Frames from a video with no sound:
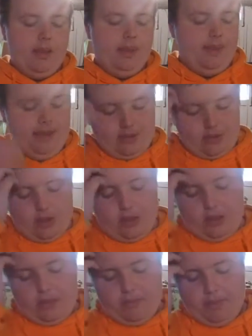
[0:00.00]
these
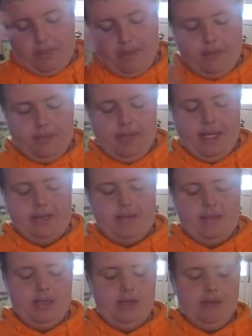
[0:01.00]
are the
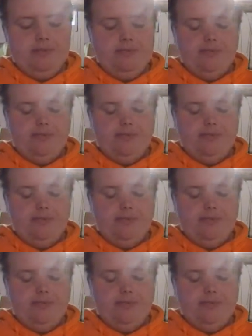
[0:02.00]
PSC